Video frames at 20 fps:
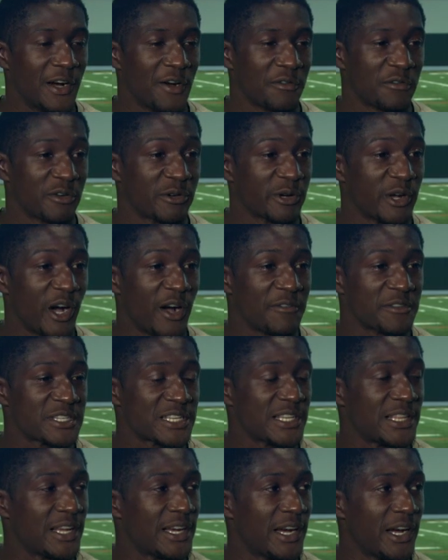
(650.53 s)
From the
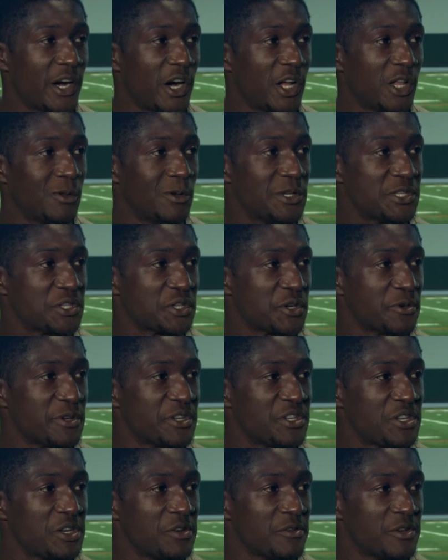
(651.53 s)
offensive line all the way to the
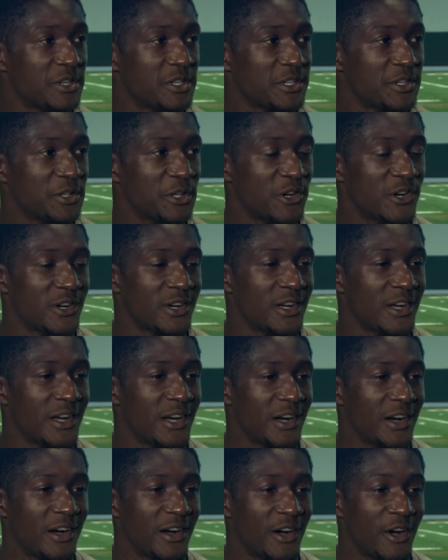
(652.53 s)
receivers, you
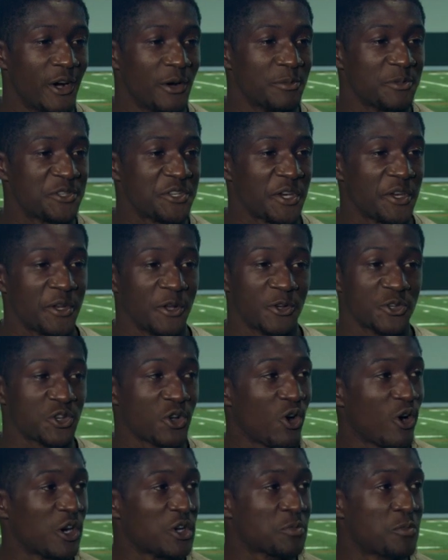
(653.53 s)
know. Seeing those
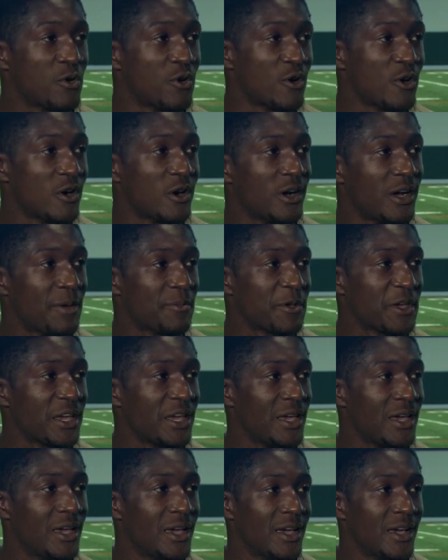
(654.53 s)
guards pull, I
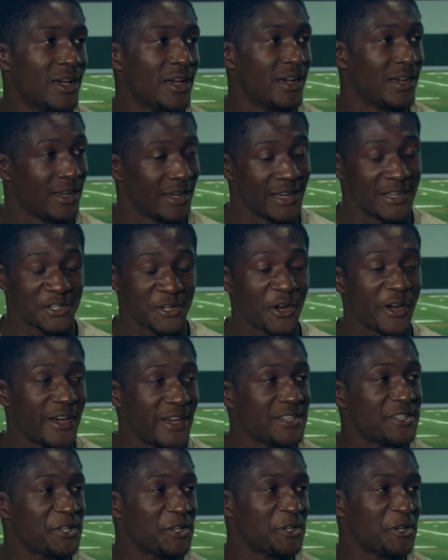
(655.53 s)
mean, it's
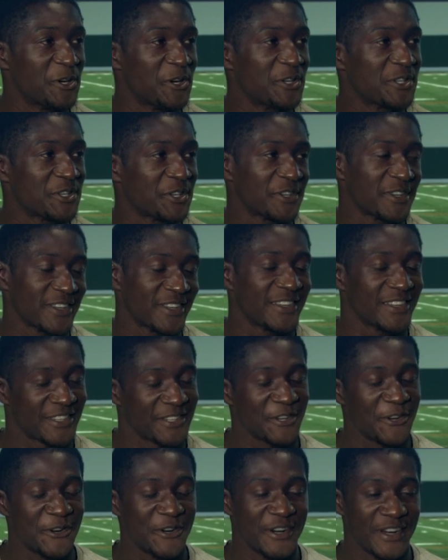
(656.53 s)
crazy, you know.
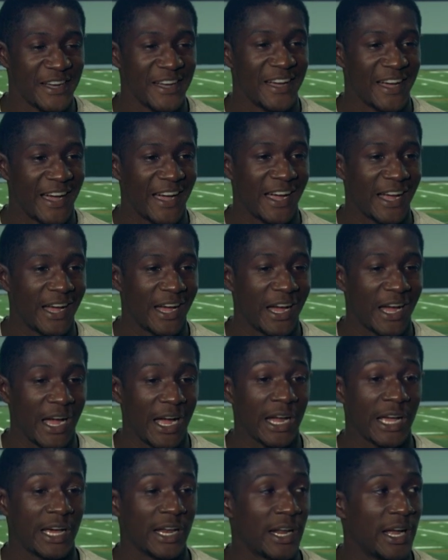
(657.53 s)
So
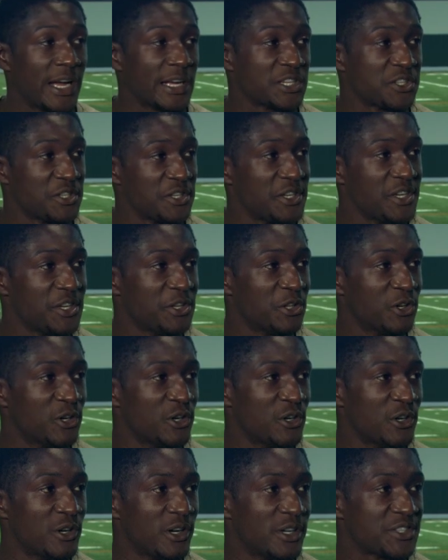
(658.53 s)
I got to actually, you
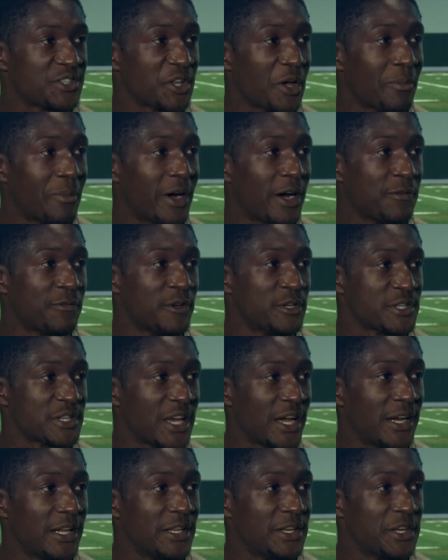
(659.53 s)
know, step my
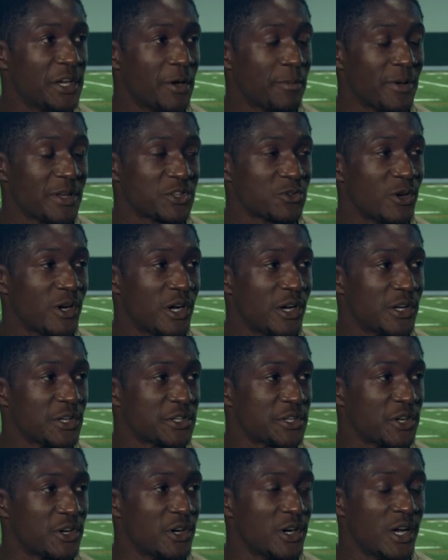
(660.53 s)
physicality up as well.
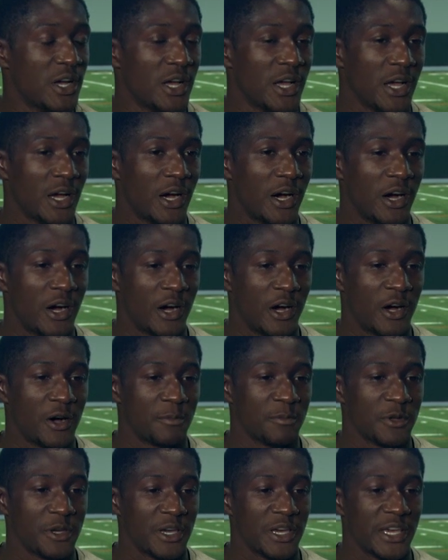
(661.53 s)
So
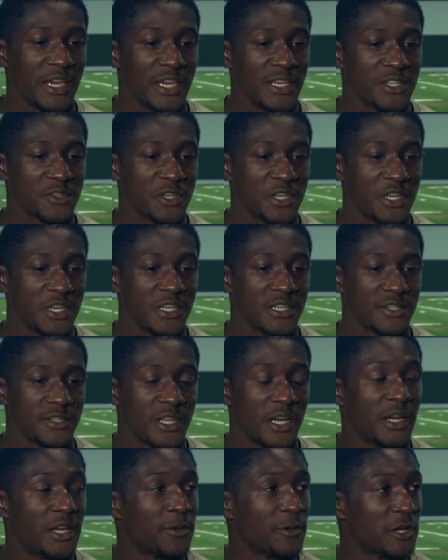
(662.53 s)
he's
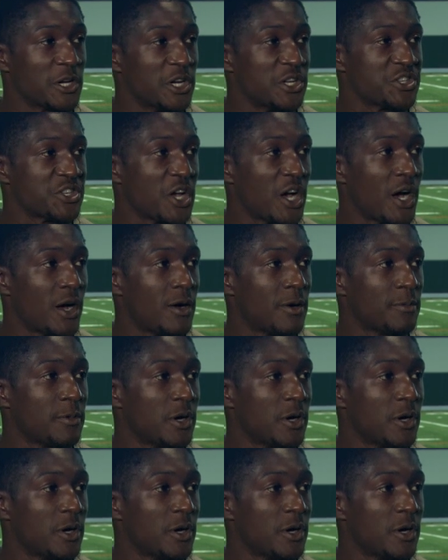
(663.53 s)
done a good job